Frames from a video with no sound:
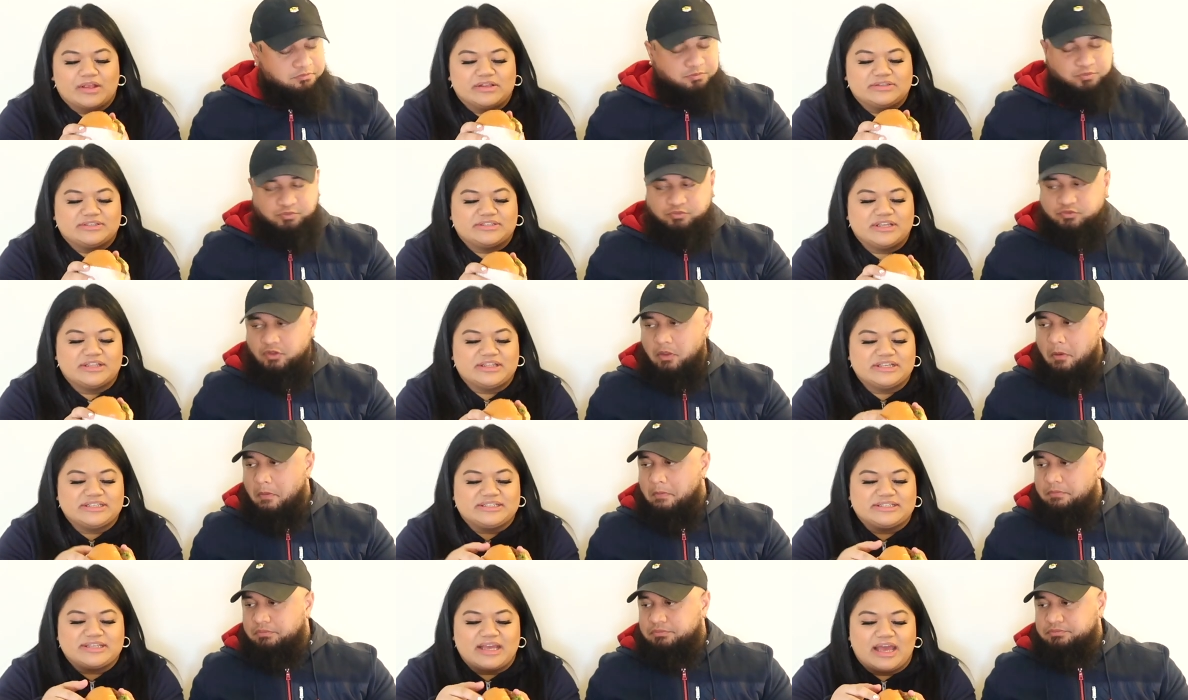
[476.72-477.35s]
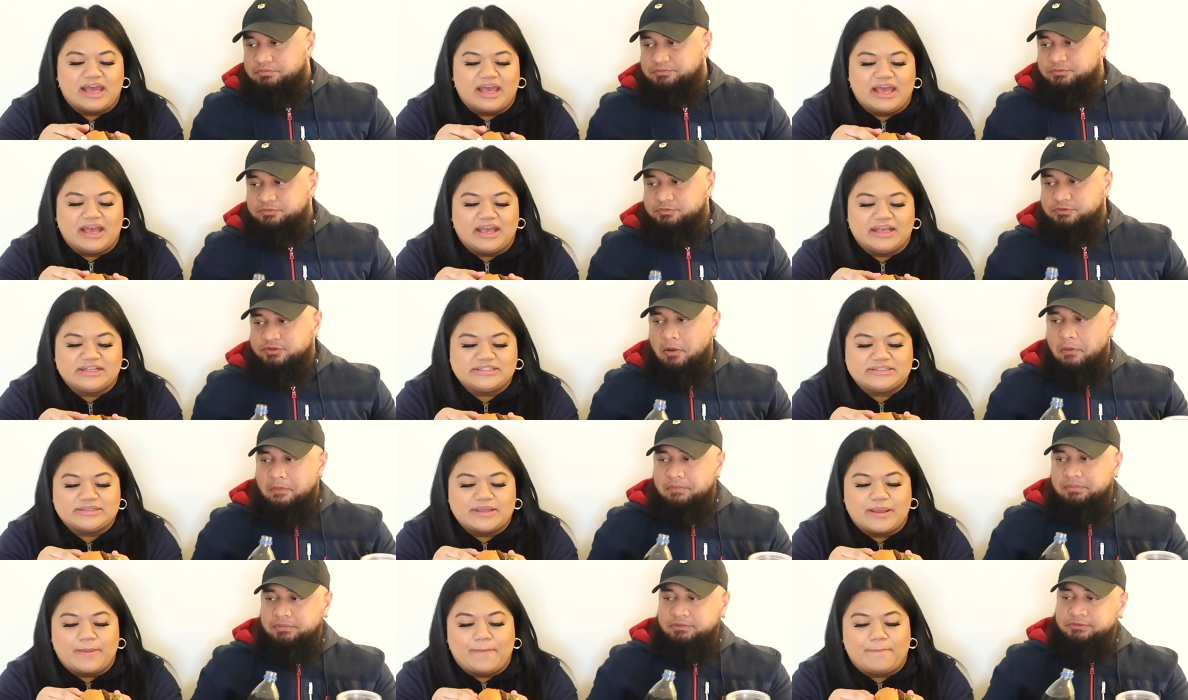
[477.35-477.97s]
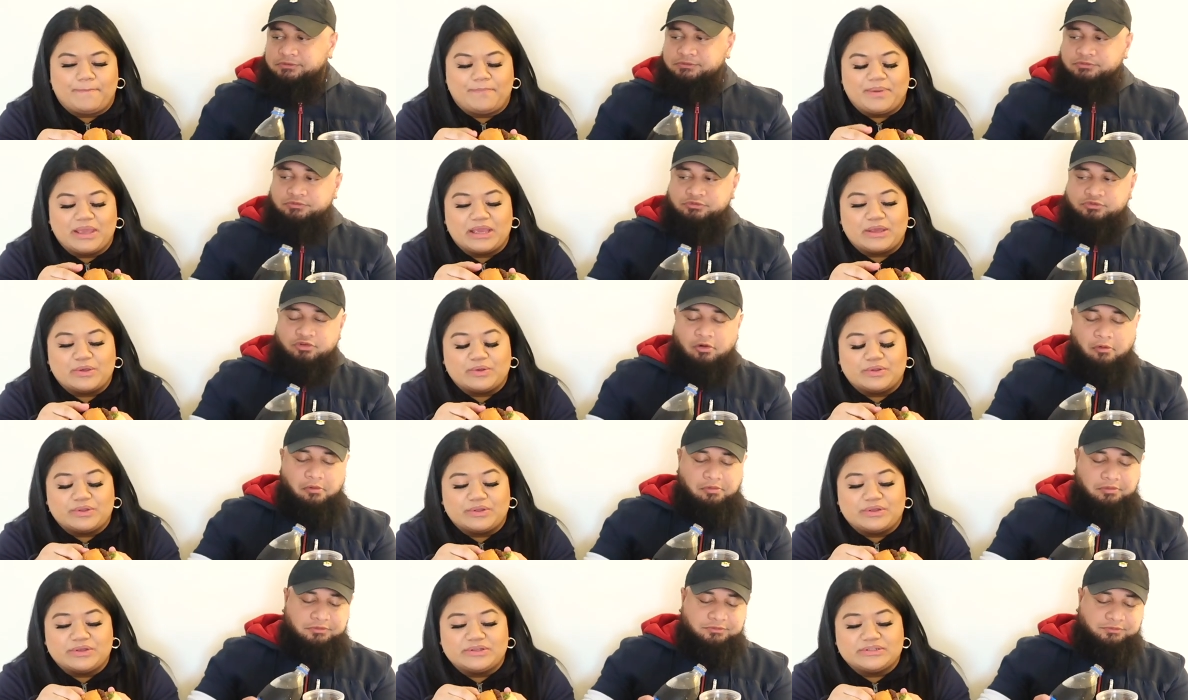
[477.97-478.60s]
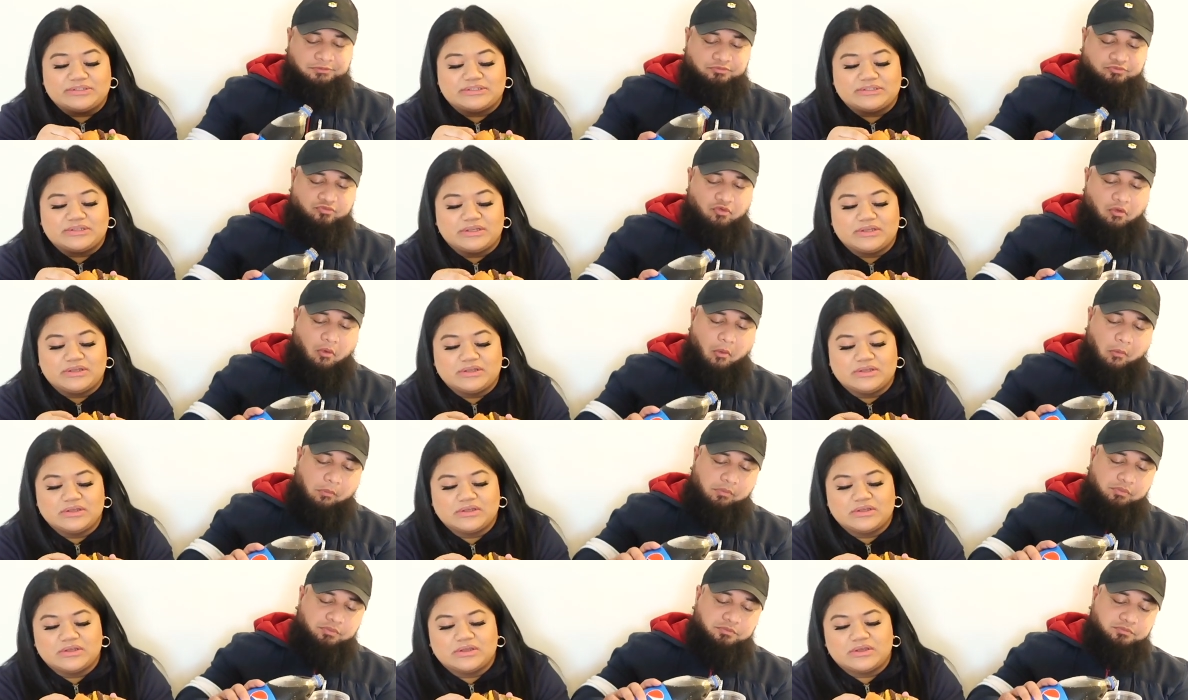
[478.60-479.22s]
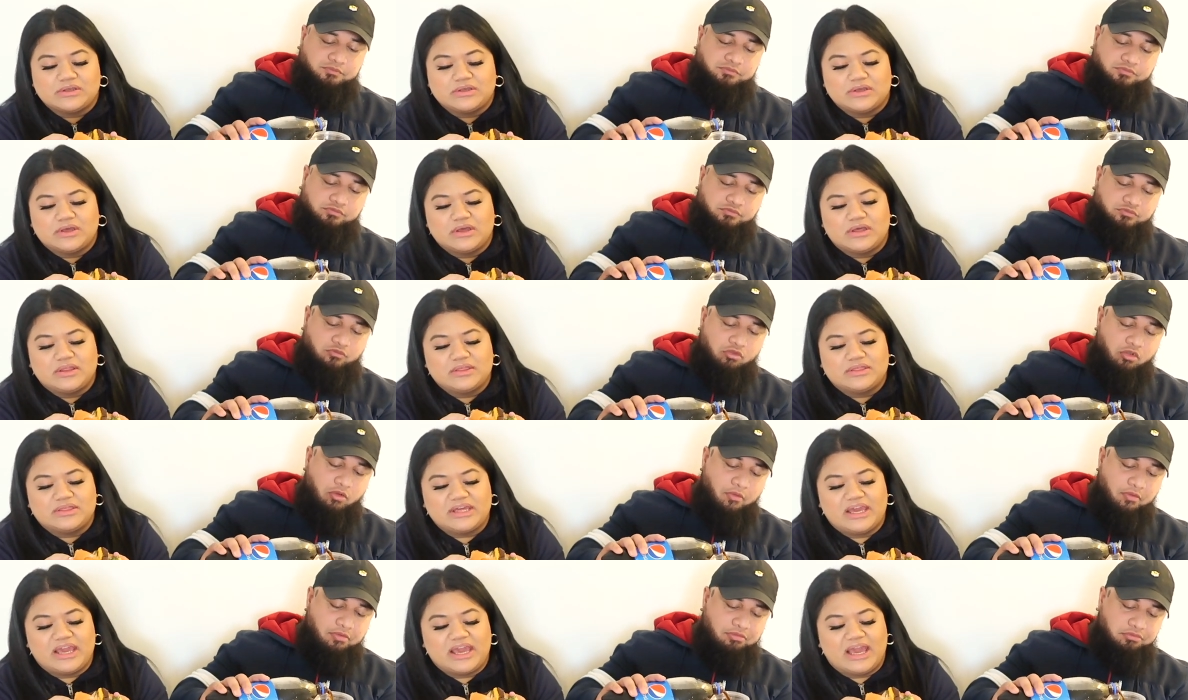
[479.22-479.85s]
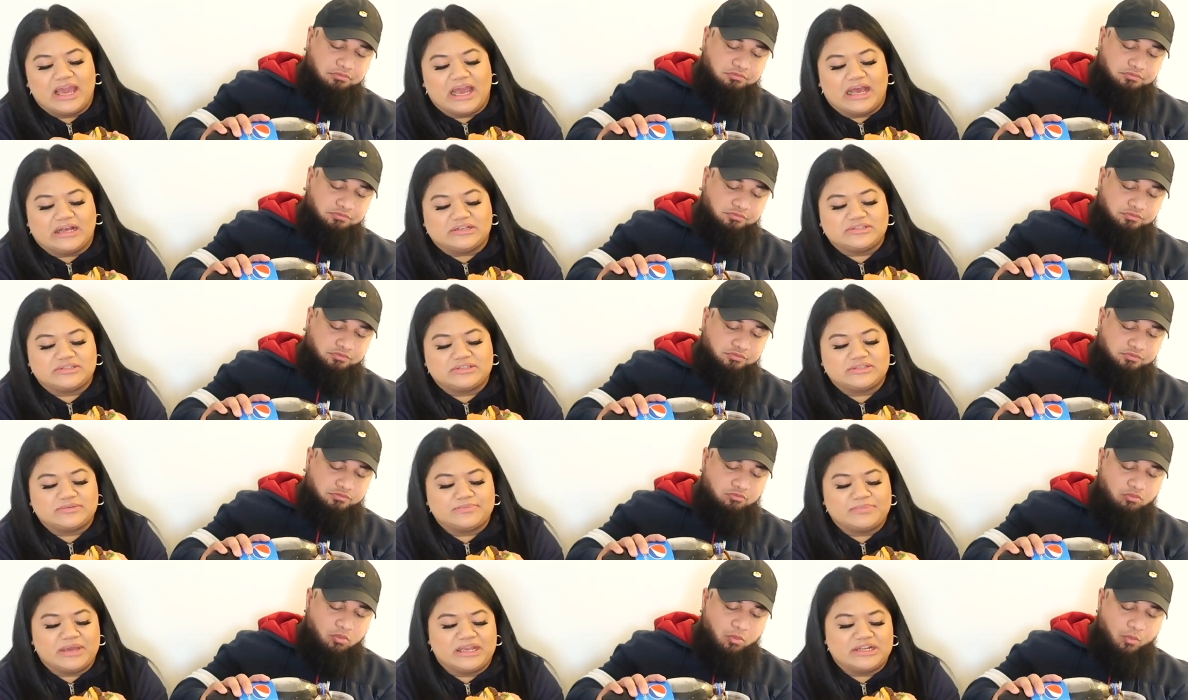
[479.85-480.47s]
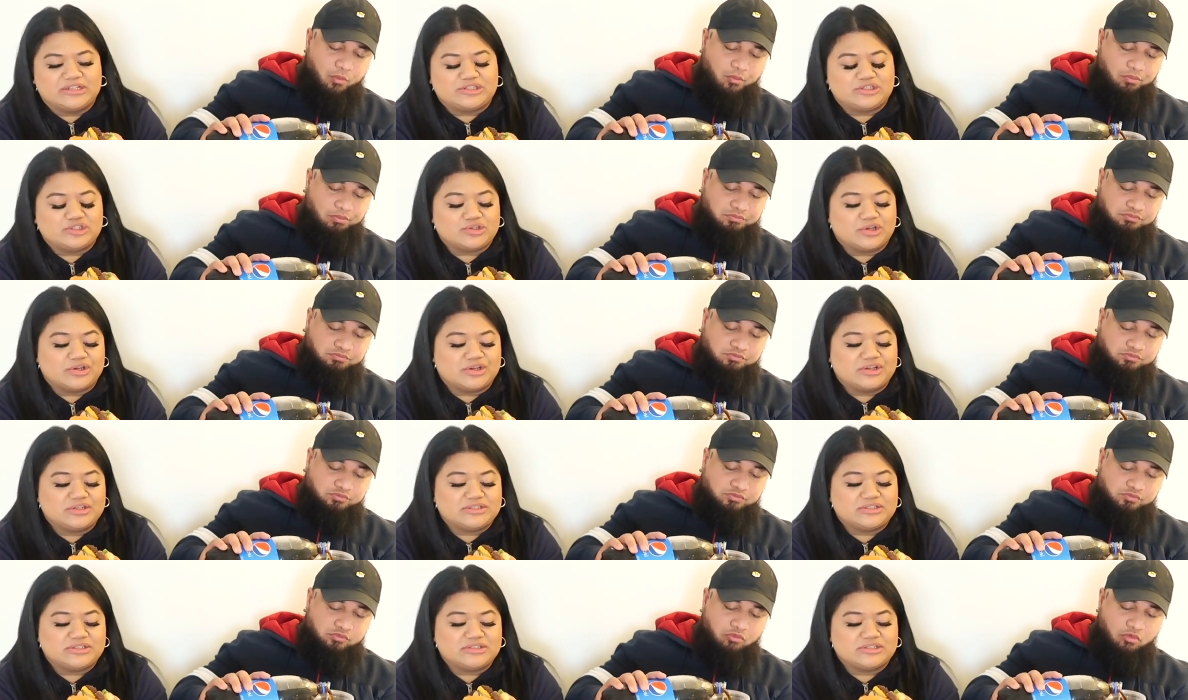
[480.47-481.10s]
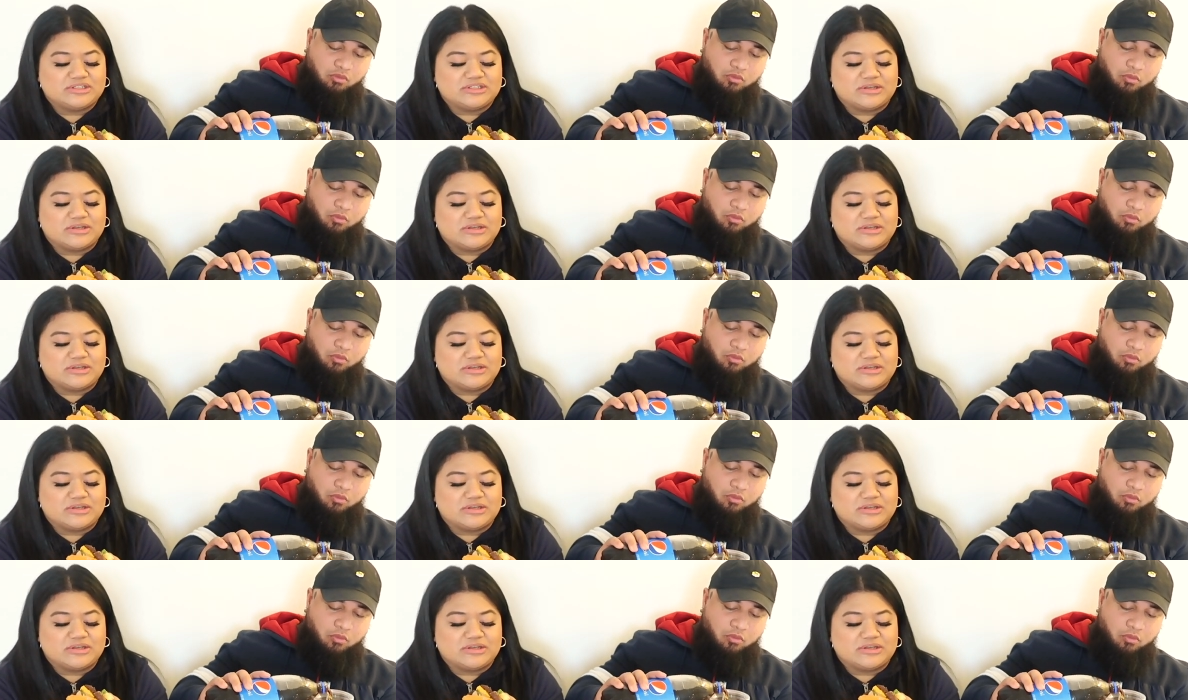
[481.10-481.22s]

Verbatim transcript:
Speaker 1: So this has pickles, their house-made sauce,